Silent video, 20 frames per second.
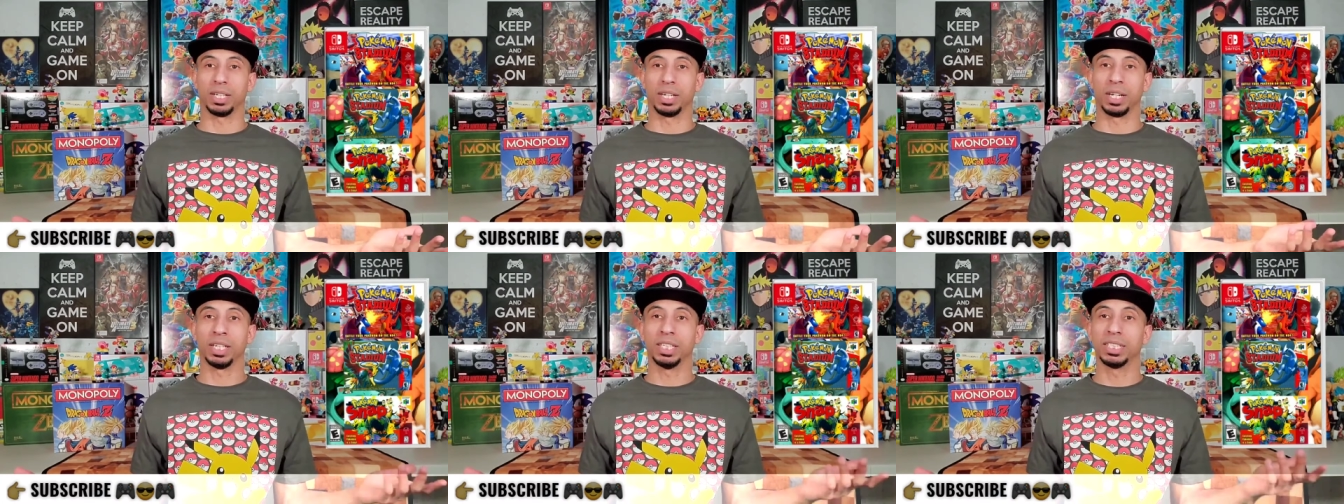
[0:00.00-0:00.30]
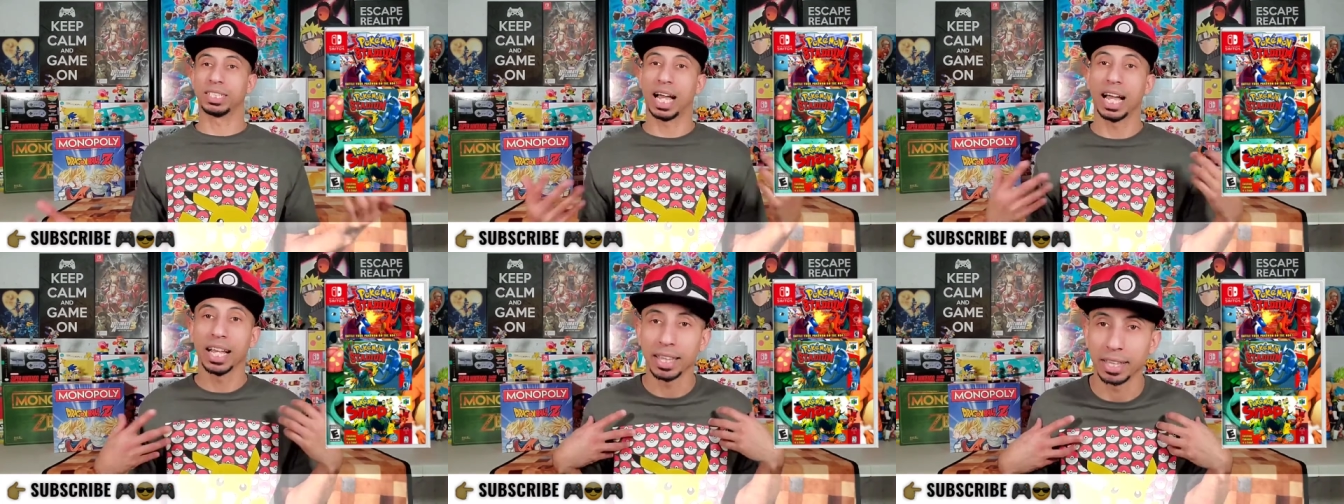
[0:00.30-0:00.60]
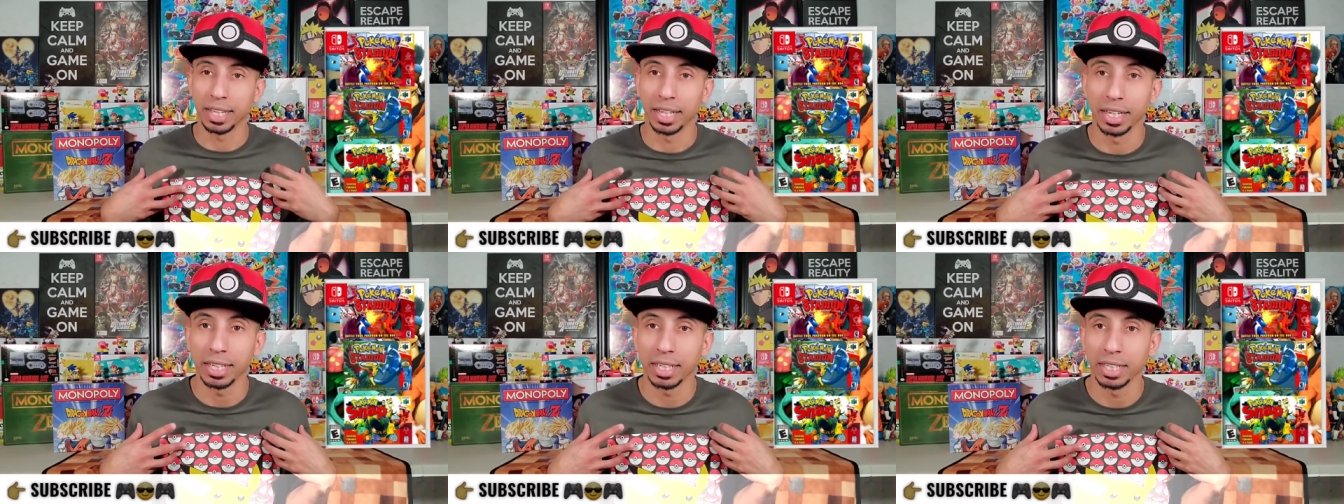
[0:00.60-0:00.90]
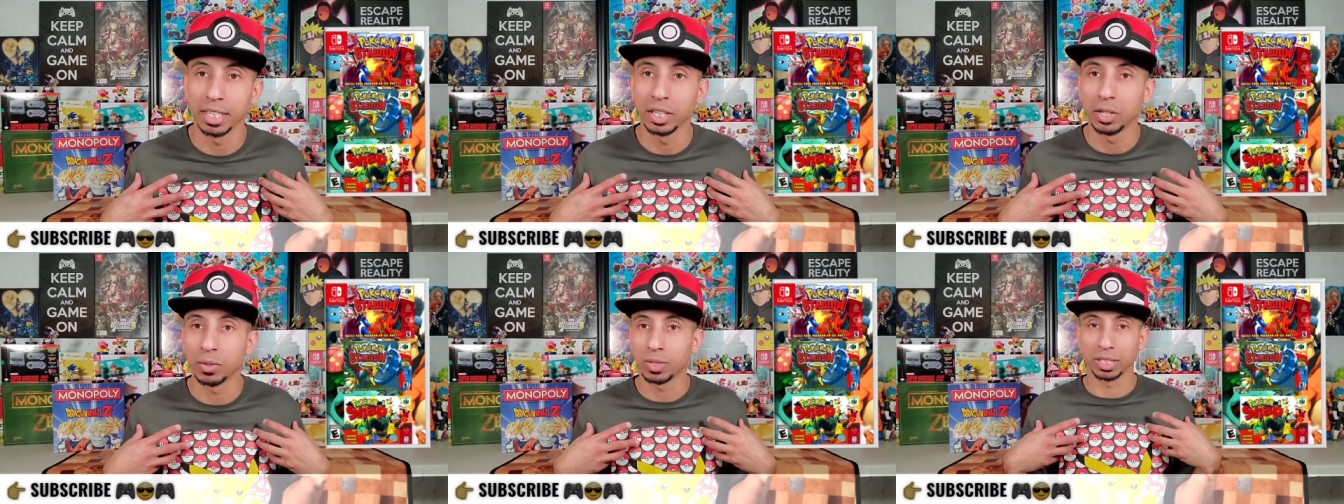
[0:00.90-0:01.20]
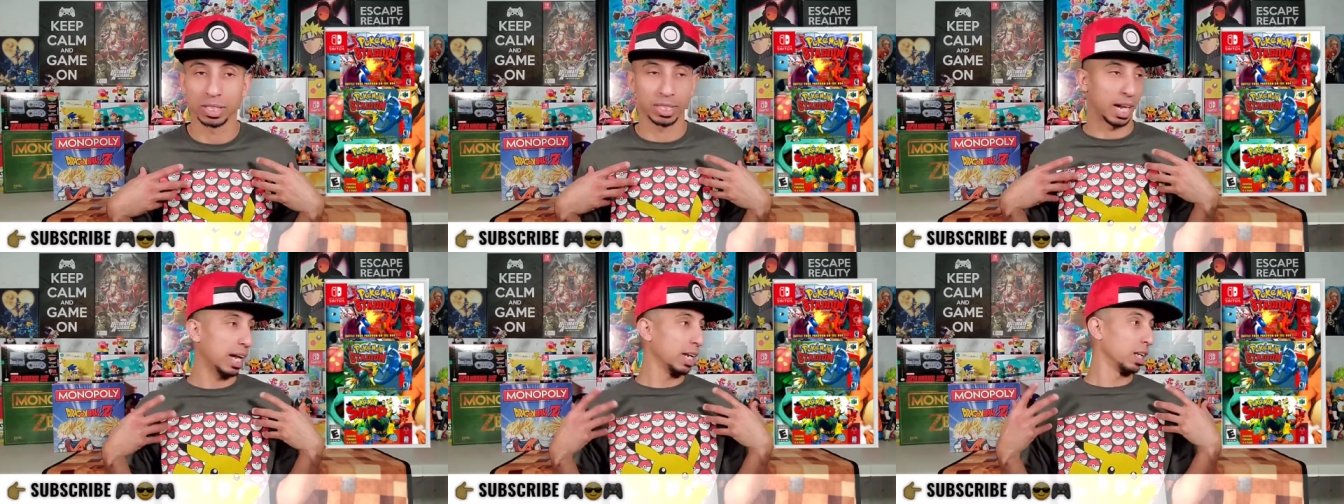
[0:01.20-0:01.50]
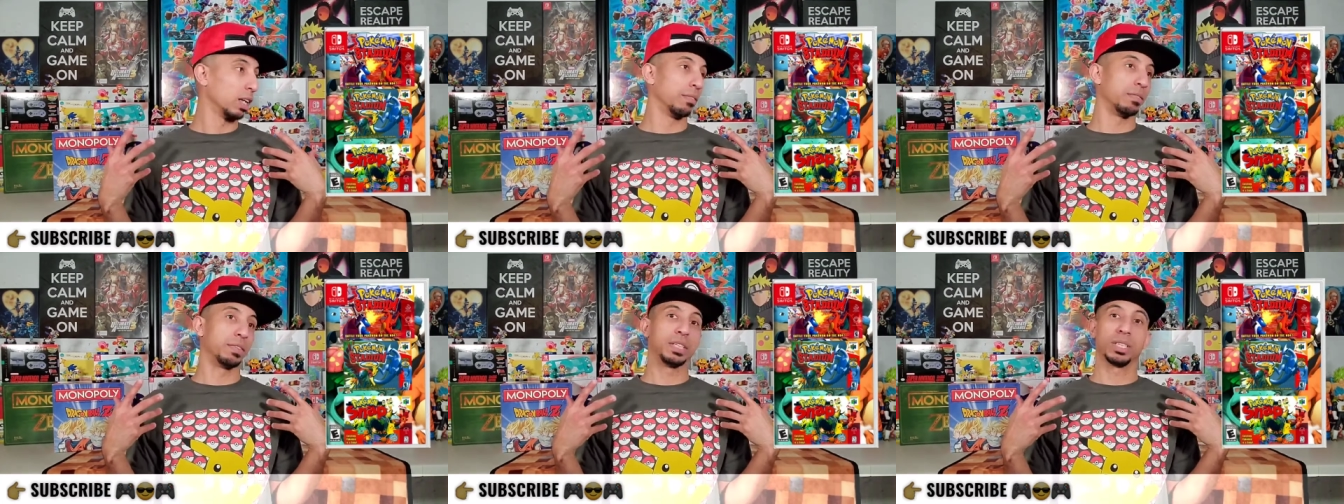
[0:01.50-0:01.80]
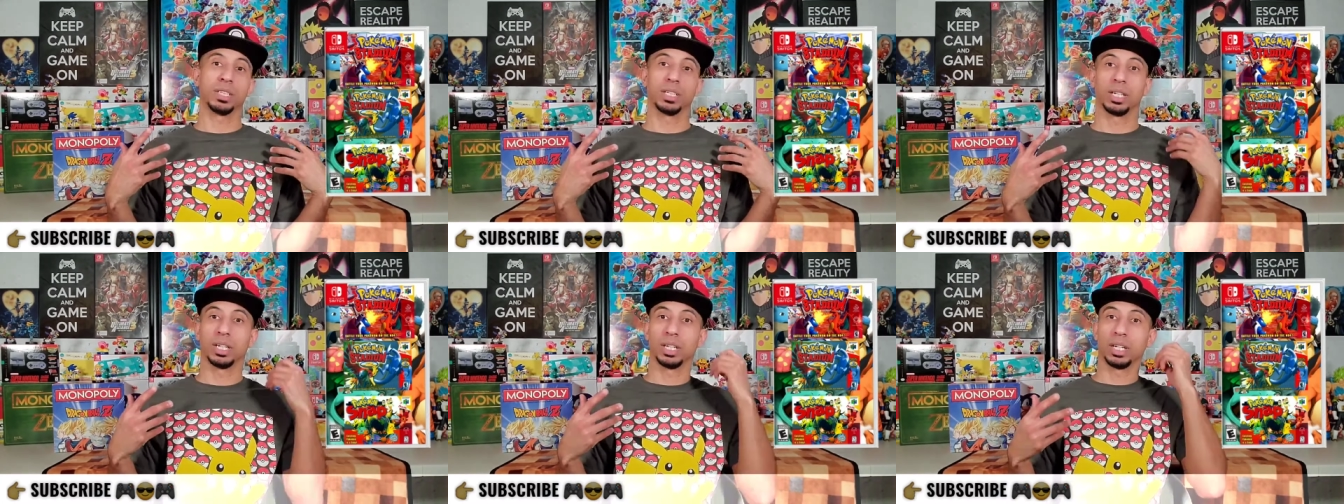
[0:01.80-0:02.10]
At least I think, you know, because I love it.
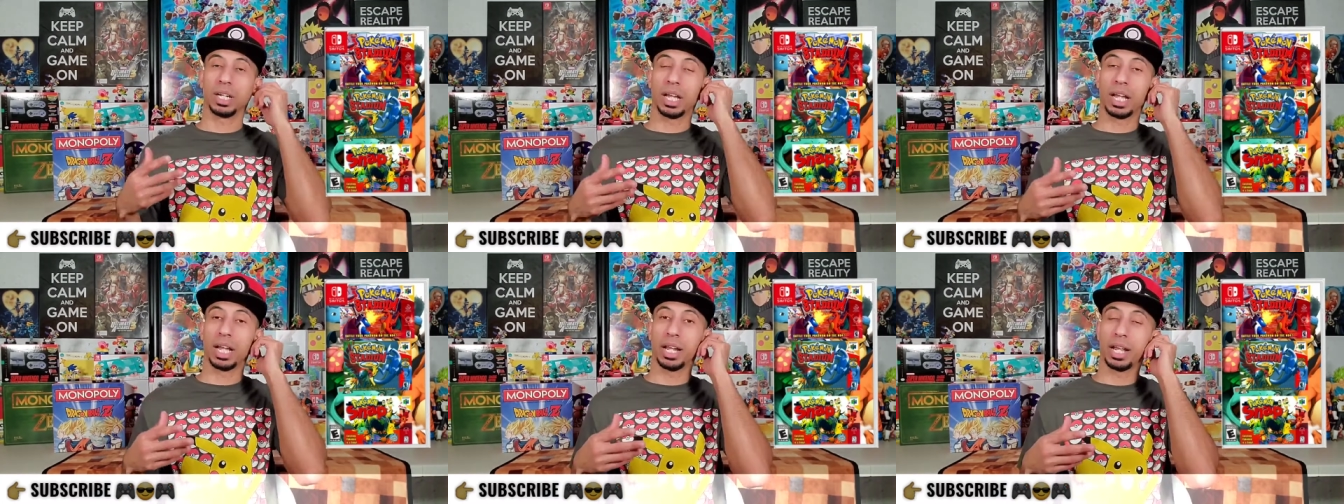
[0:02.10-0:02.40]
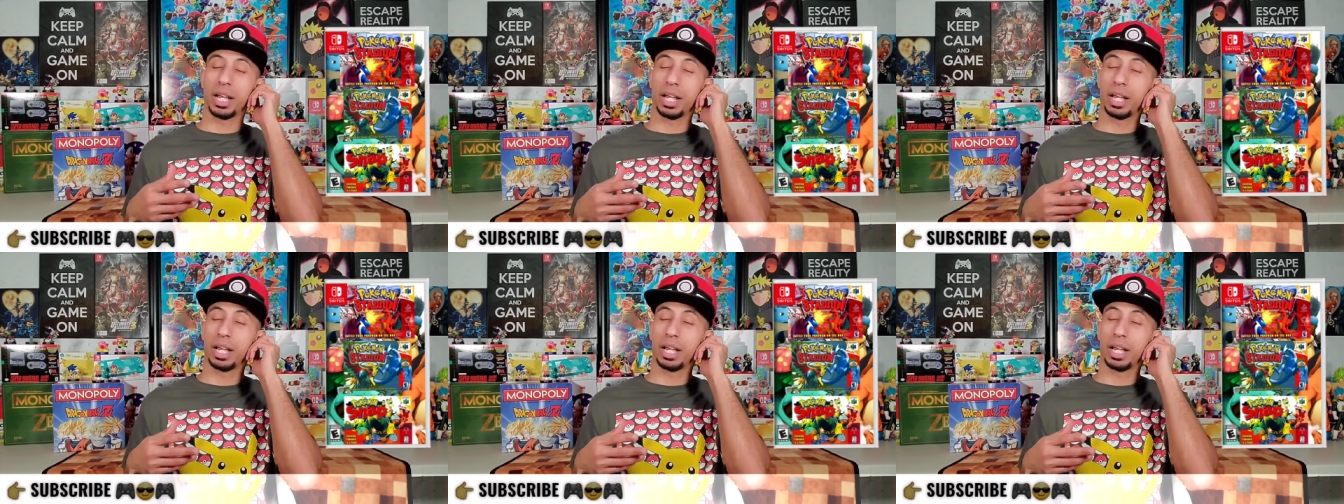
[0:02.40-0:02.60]
And